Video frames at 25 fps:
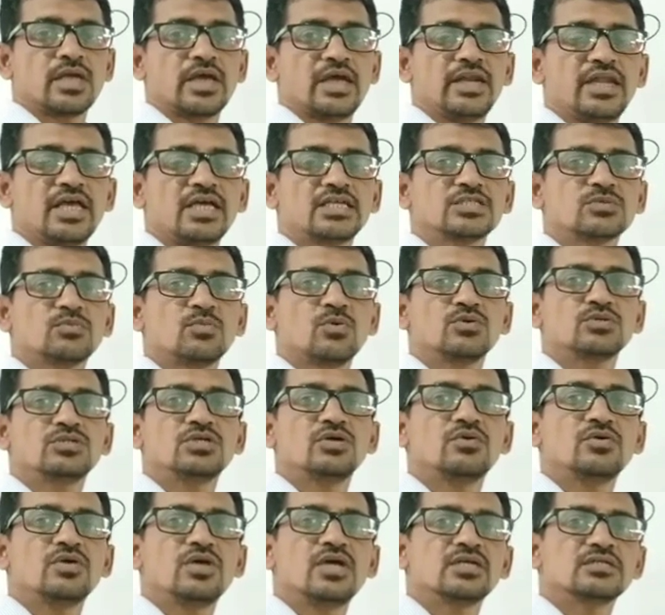An
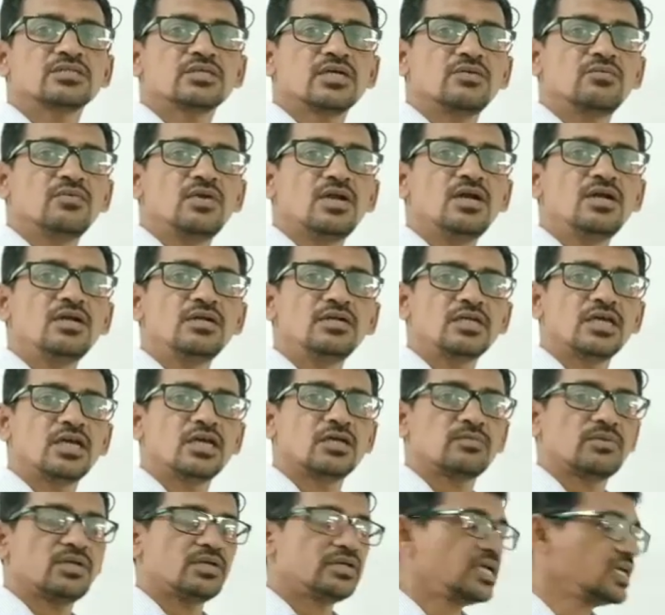explosive reaction will
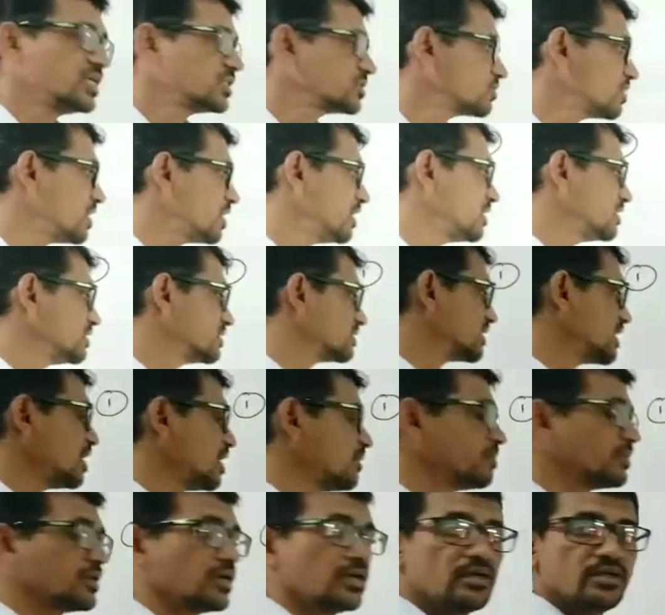take place. That's why it is
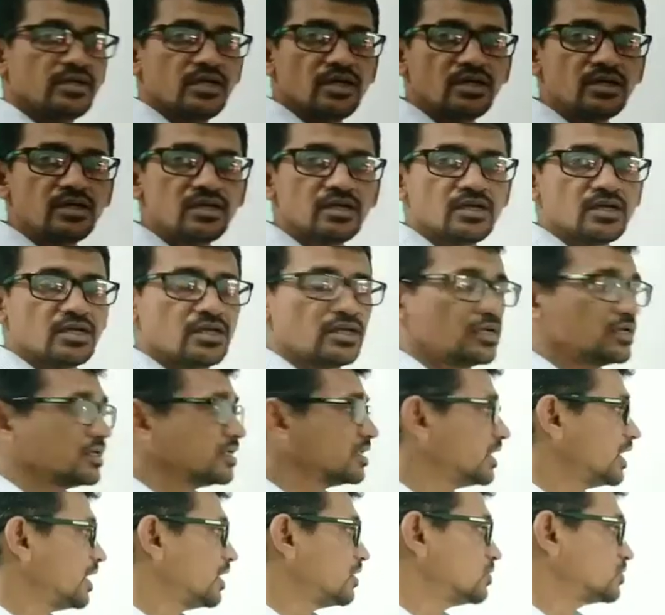kept under
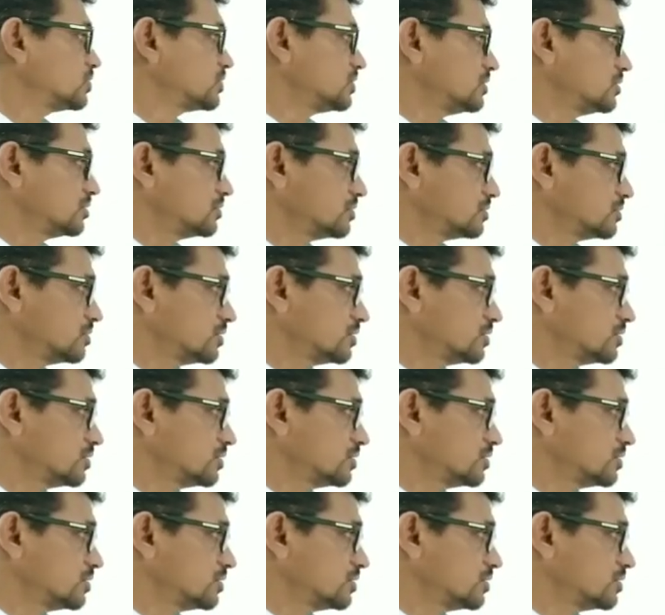kerosene.